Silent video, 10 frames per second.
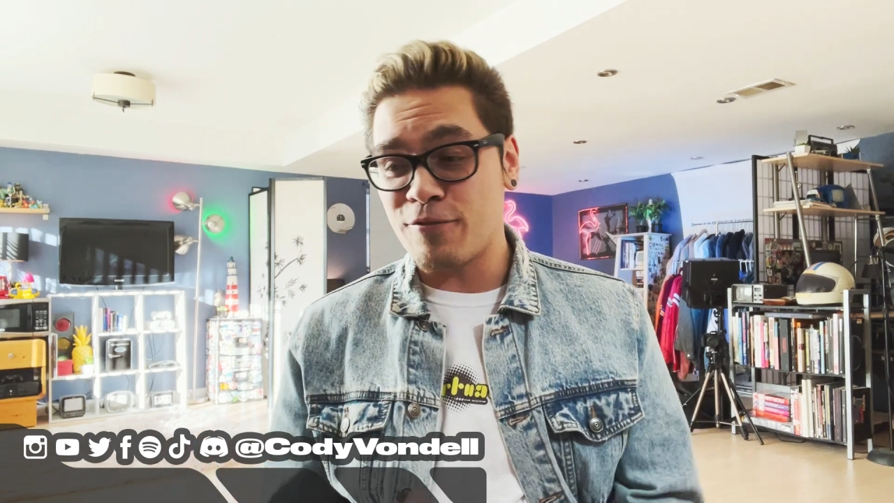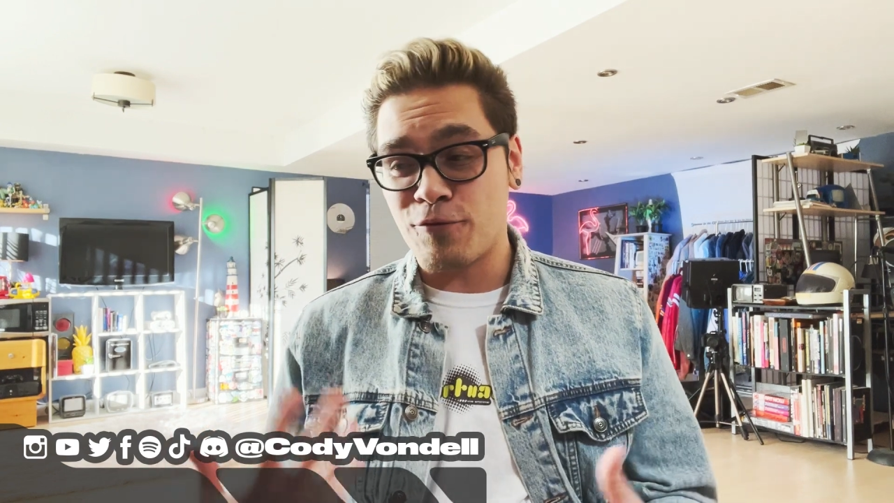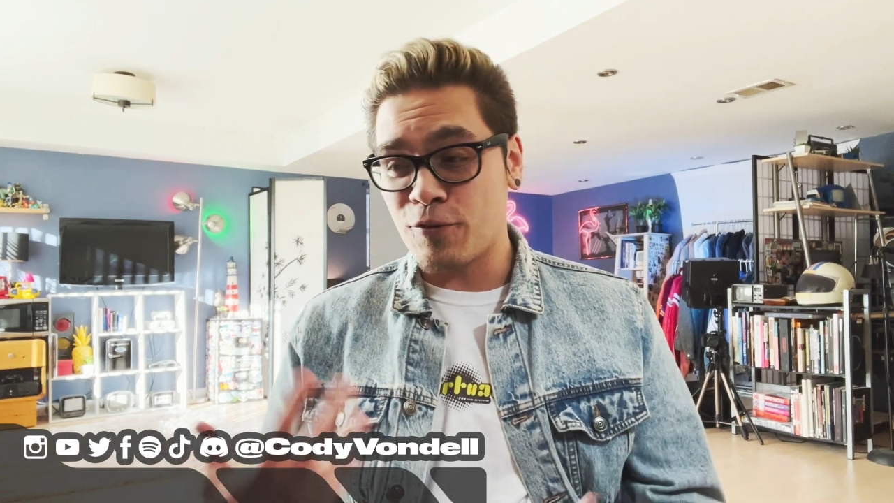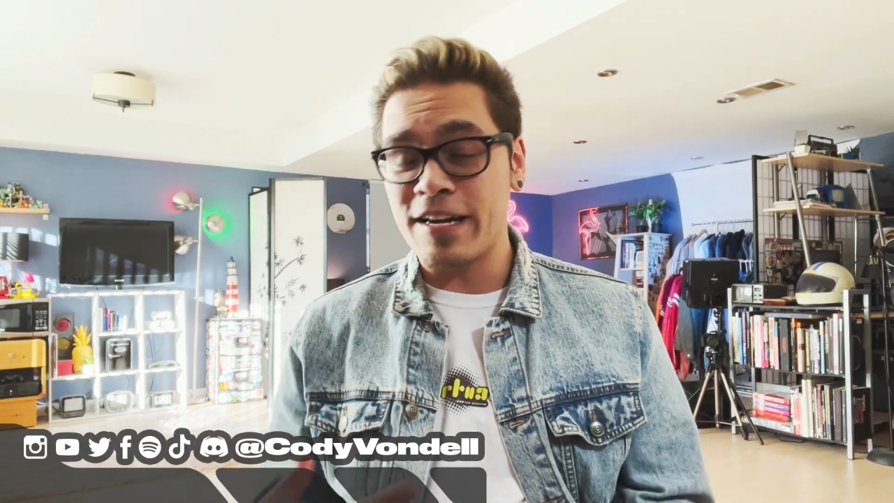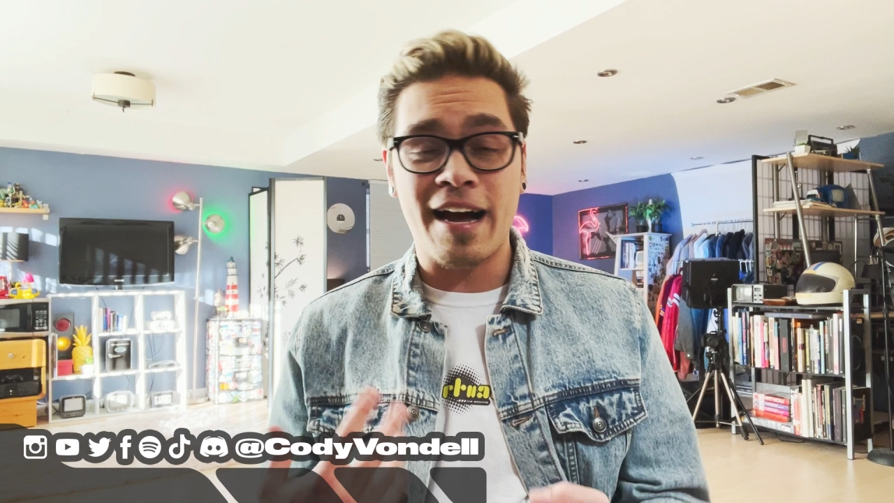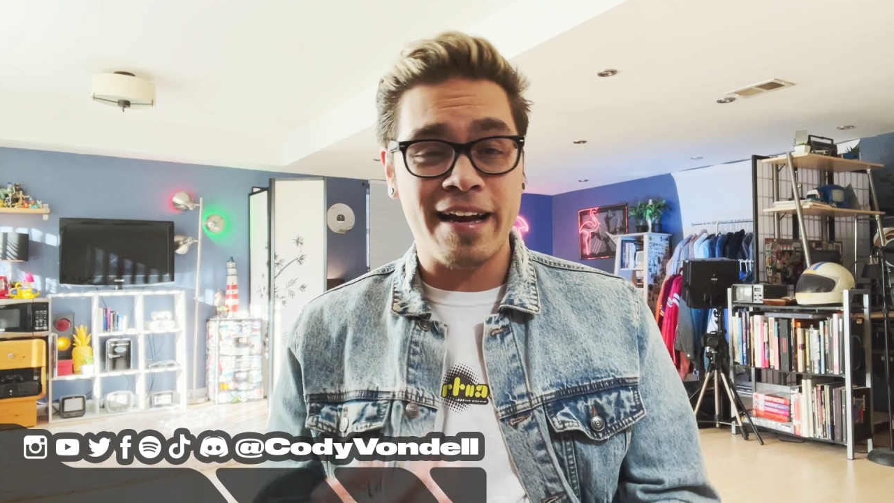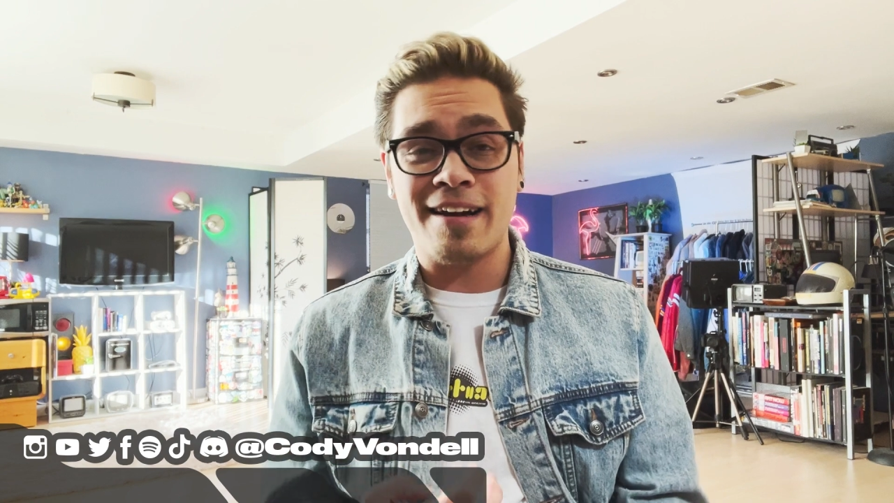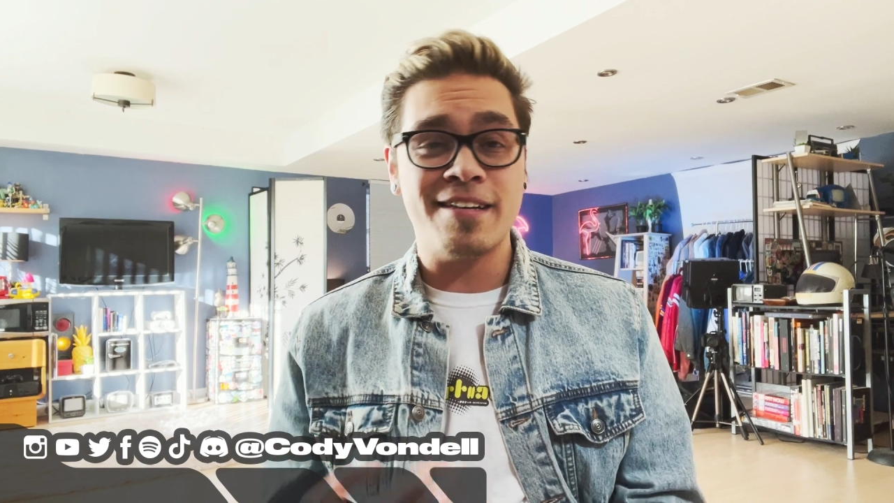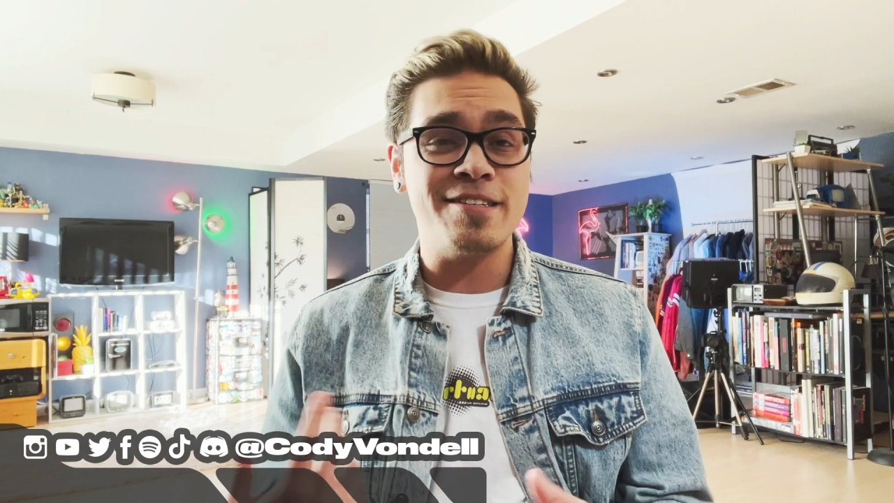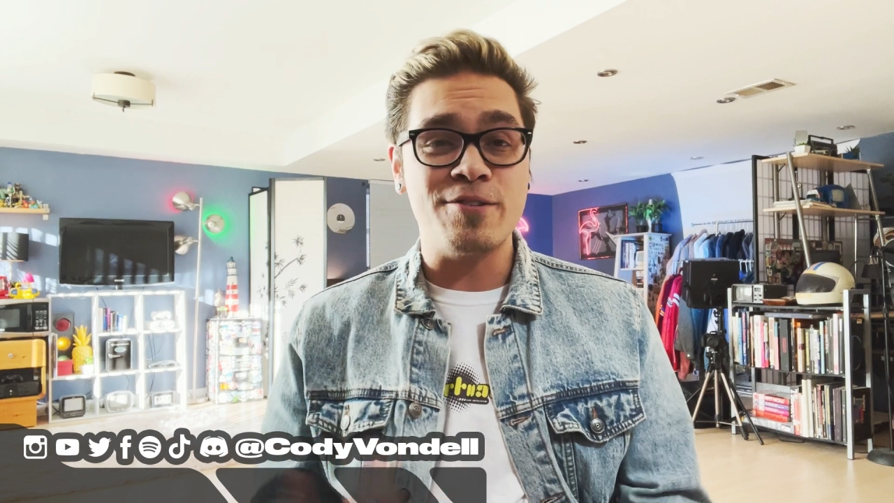free
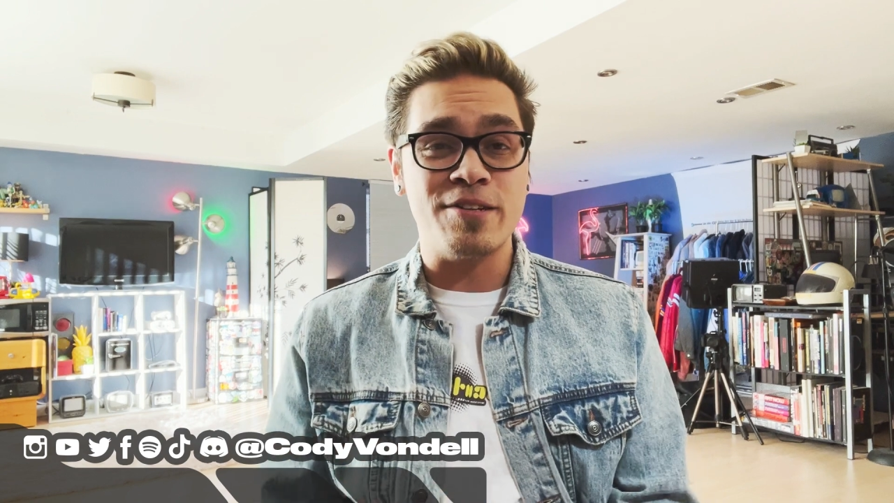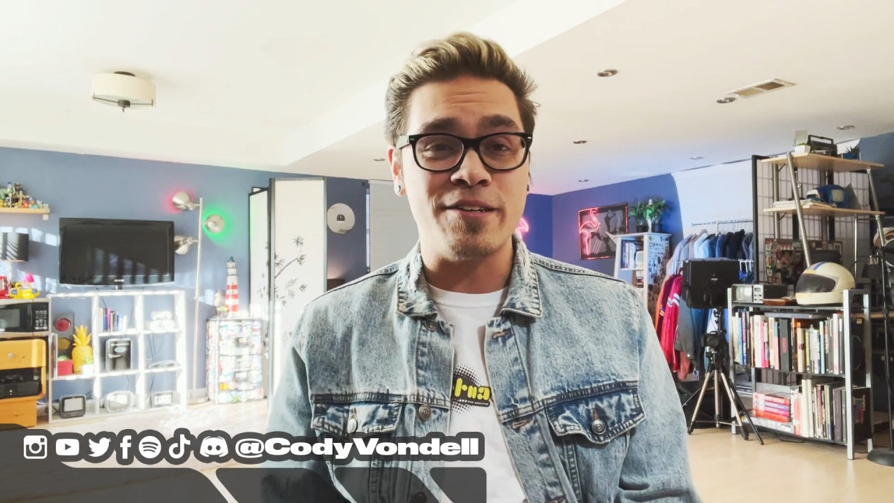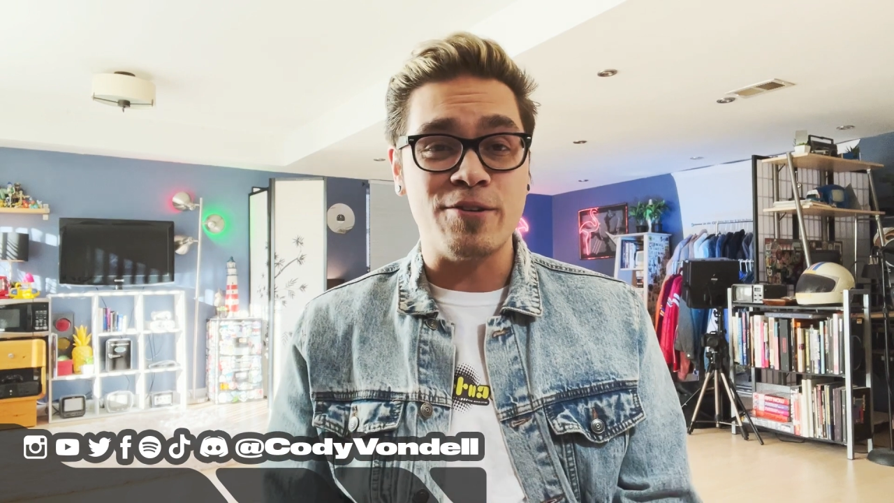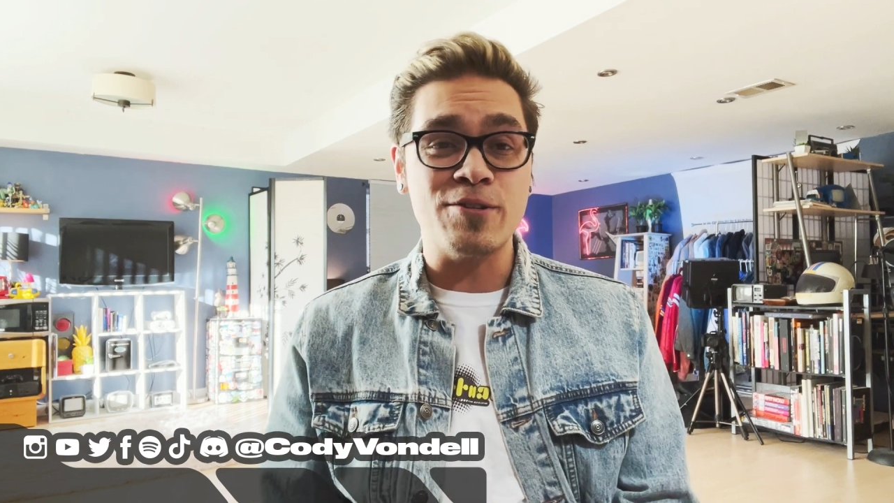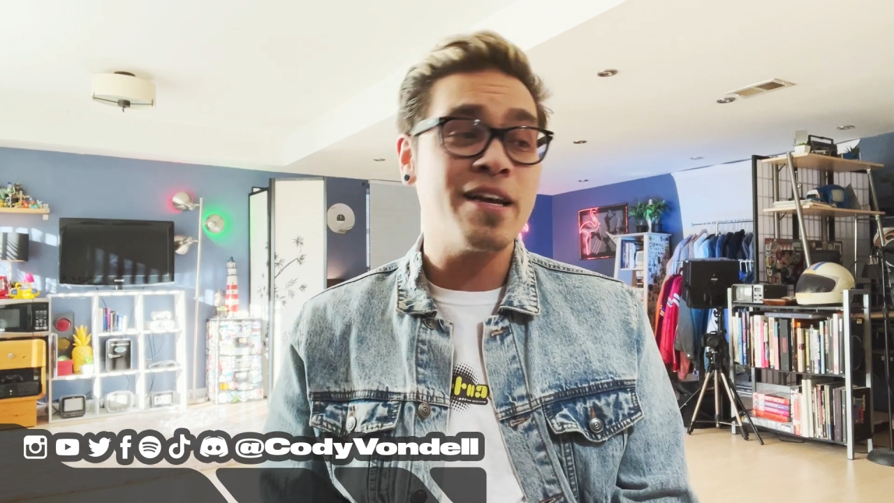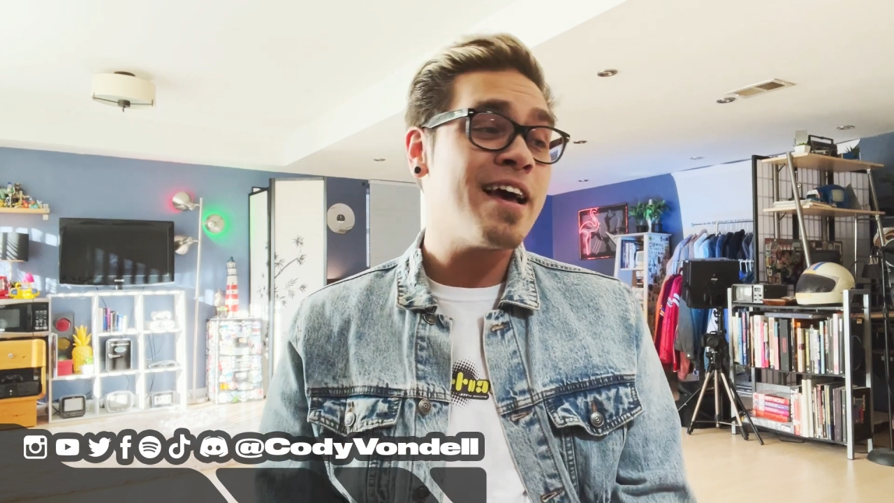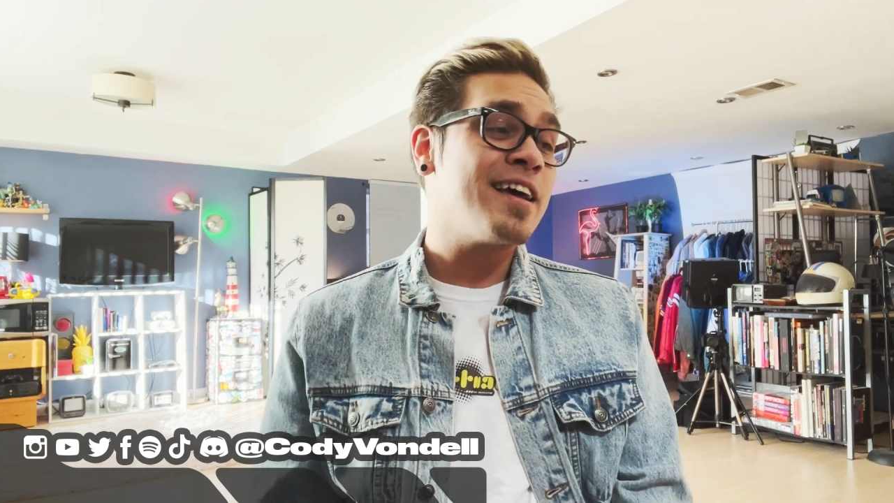icons that you can use.